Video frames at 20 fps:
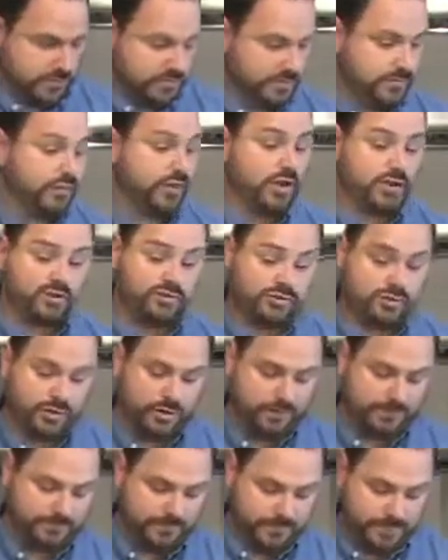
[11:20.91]
It's a lot of
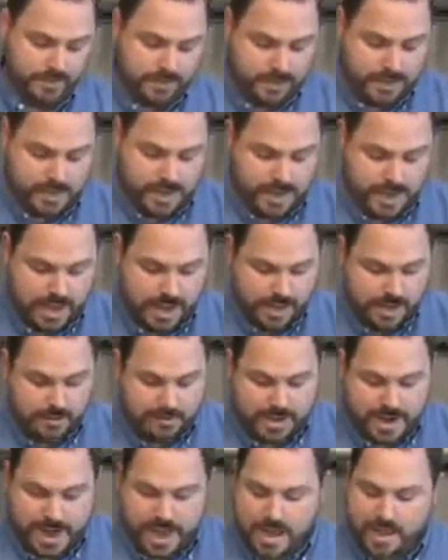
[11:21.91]
sugar. And I'm
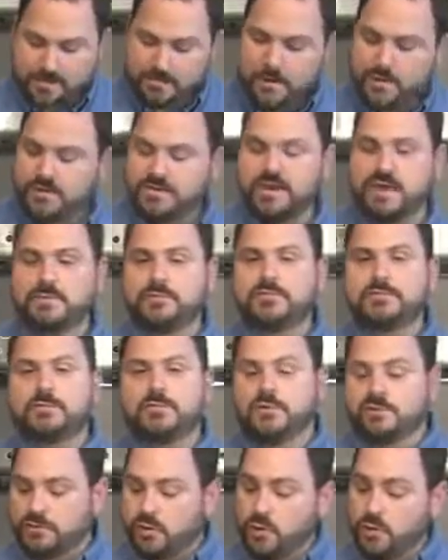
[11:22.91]
going to add about a
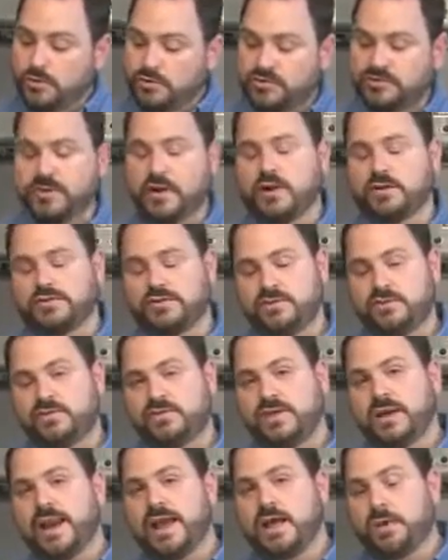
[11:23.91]
tablespoon of cornstarch. This is
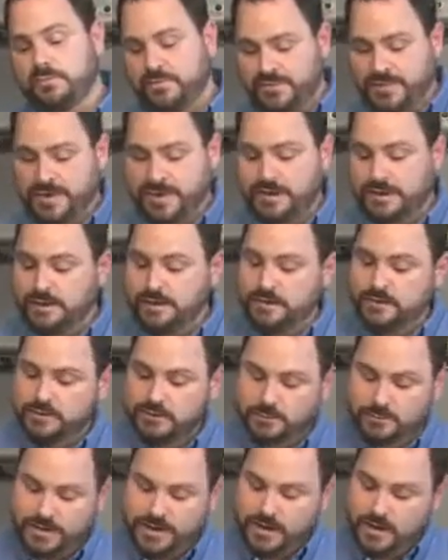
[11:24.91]
going to help thicken it a
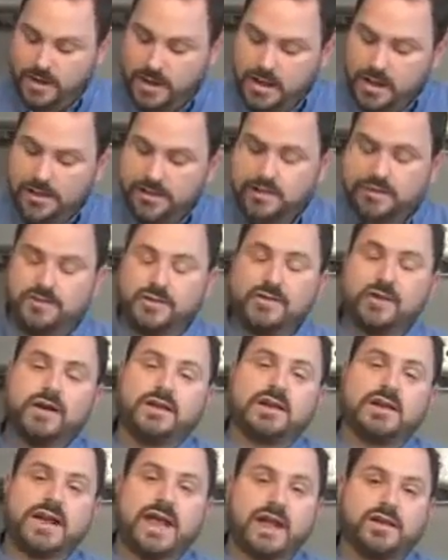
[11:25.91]
little bit. There's a lot
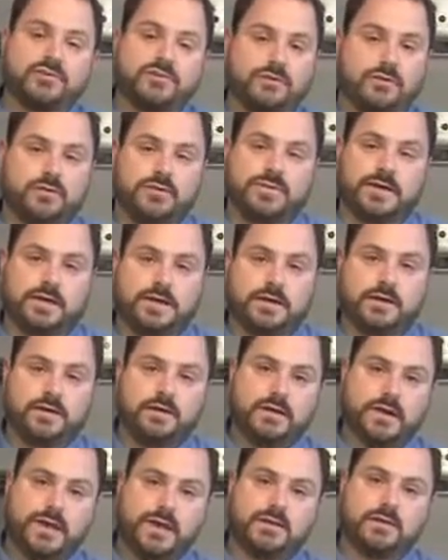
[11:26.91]
of natural
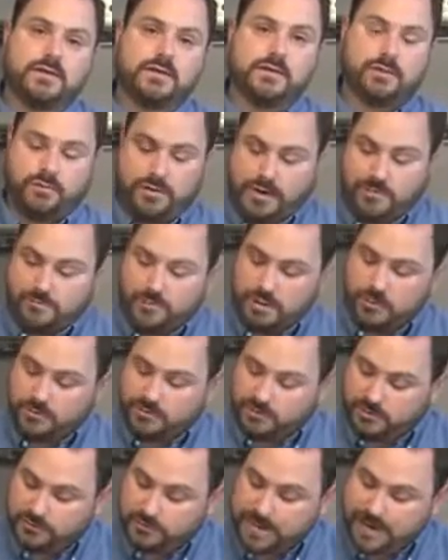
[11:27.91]
thickener in the cranberry,
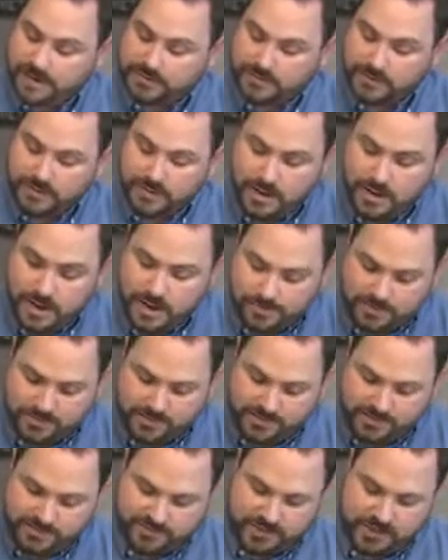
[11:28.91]
which is pectin, but
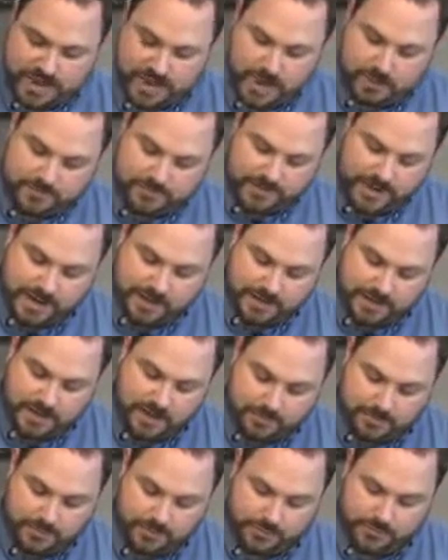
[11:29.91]
this is going to help tighten it
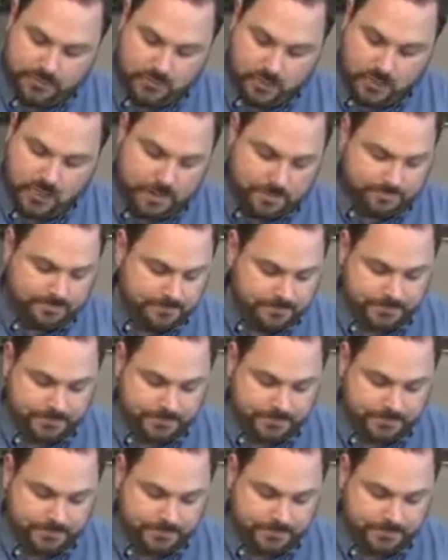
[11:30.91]
up a little more.